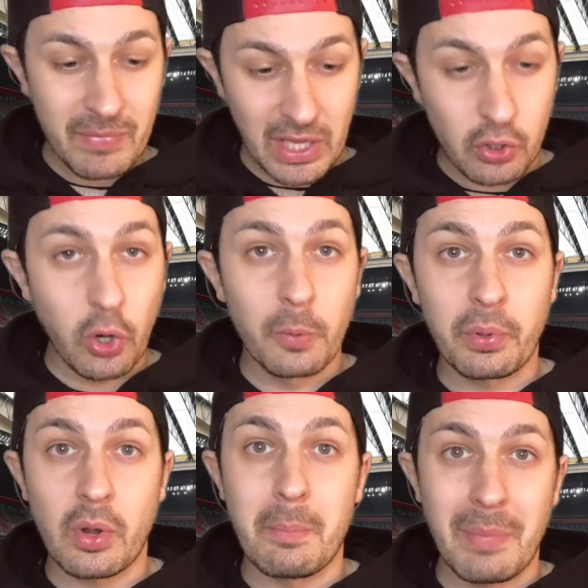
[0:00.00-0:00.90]
he could
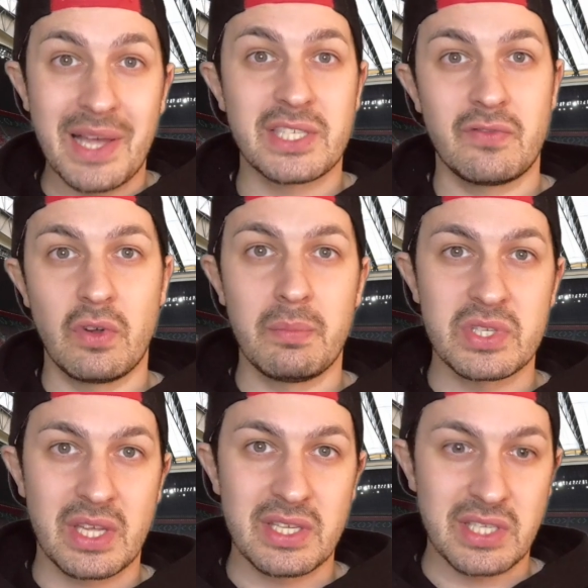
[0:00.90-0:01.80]
put up massive
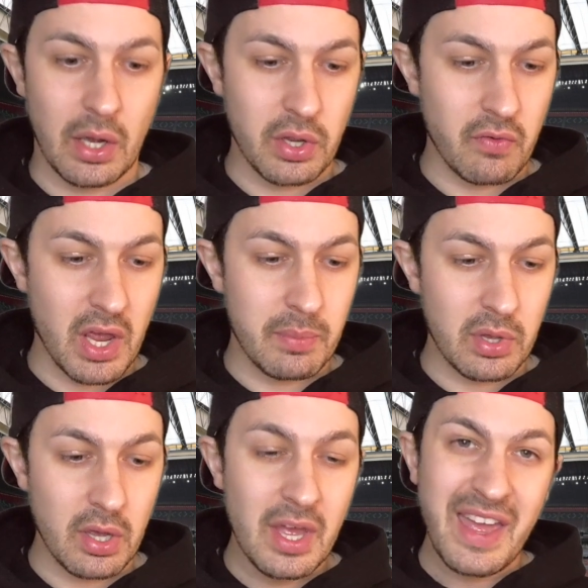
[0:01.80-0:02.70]
numbers against Saudi
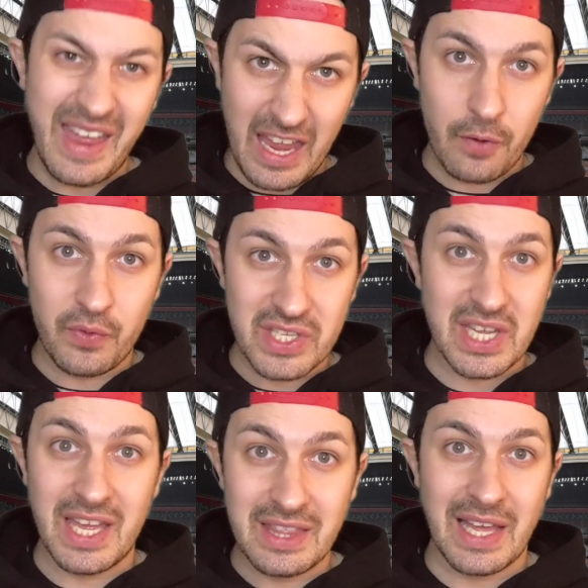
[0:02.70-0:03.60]
Arabia if
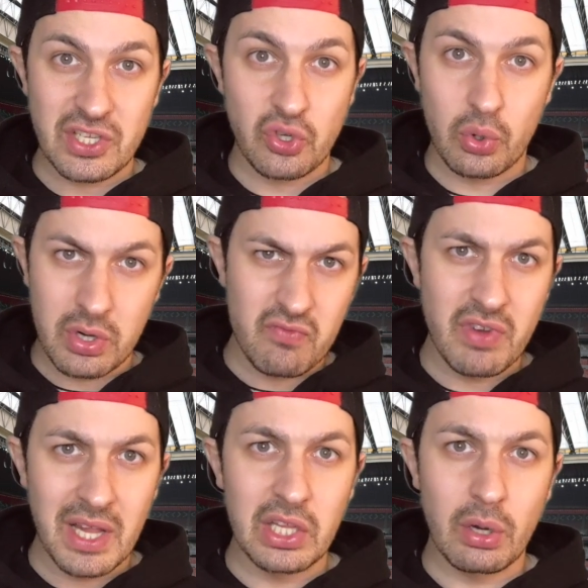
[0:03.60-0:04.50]
he's in that zone
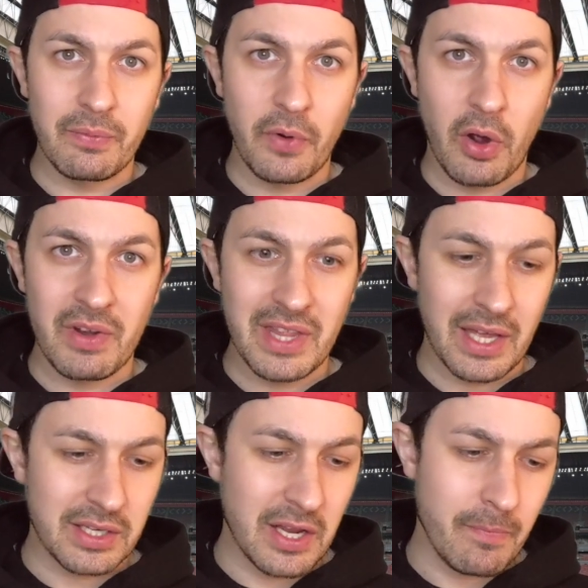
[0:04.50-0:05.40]
and really up for it
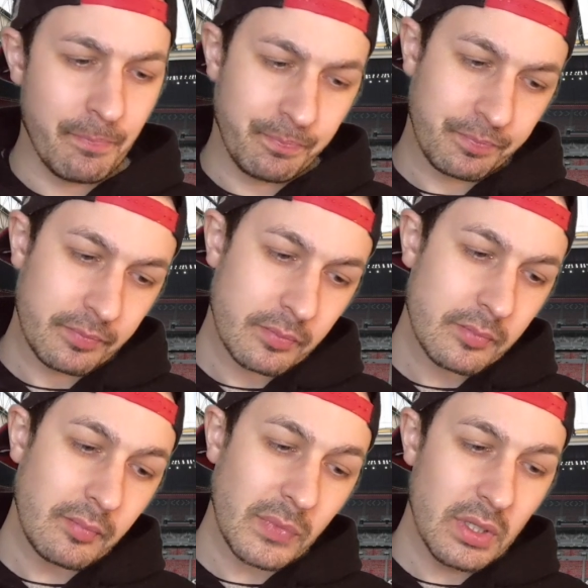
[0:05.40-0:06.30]
that day.
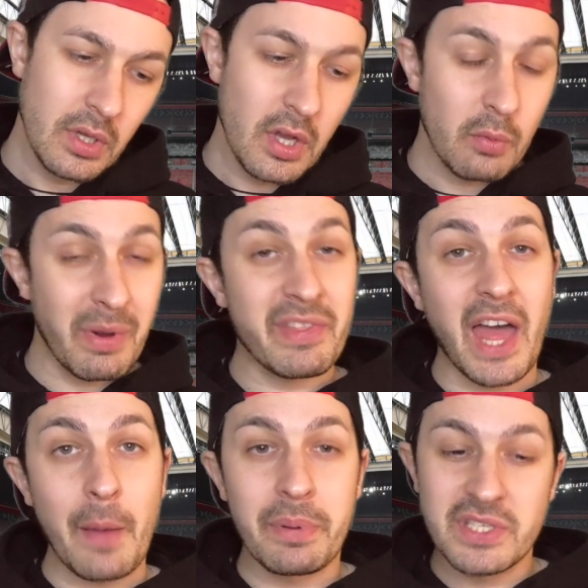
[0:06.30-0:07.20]
Whether
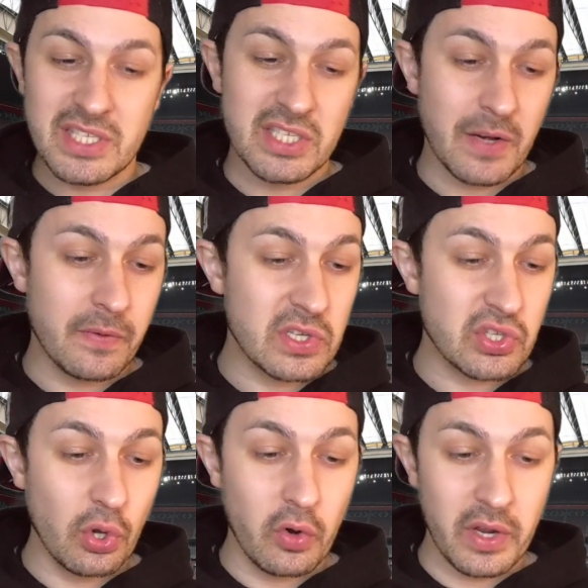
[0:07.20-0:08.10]
that happens, it's a different
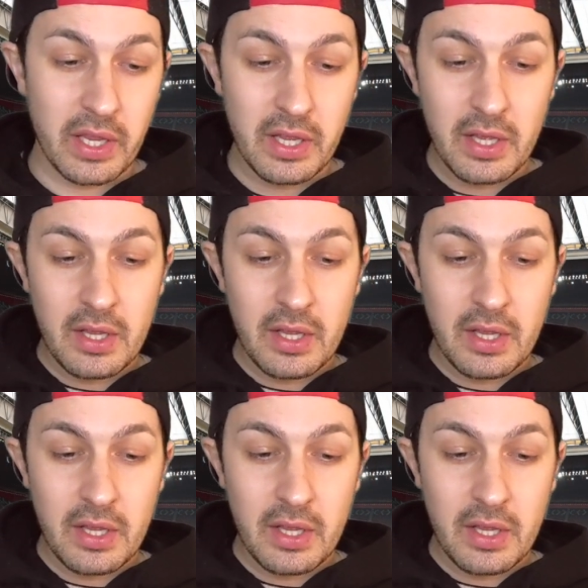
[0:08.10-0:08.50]
story.